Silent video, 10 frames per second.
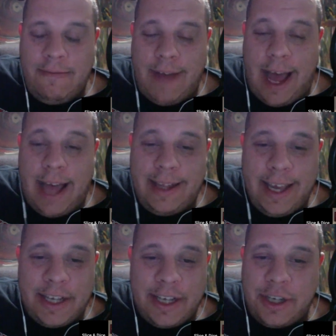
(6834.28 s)
I
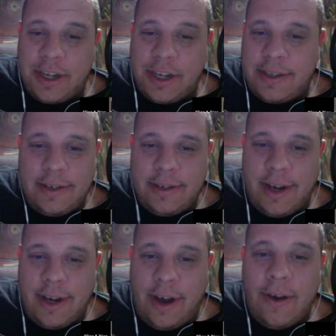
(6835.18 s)
think it's just,
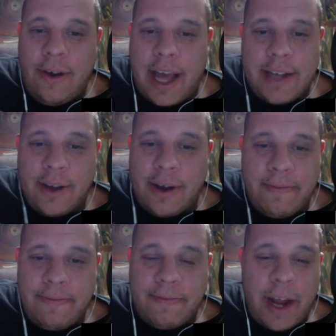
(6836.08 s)
oh, that's our
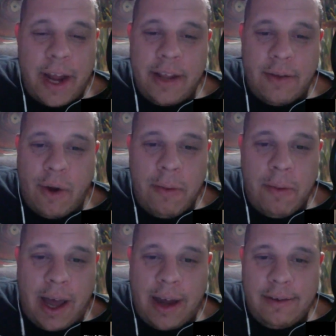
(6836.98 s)
friend, the
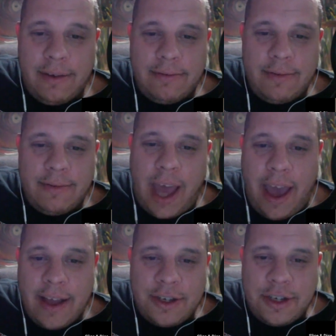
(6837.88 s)
robot, Ash,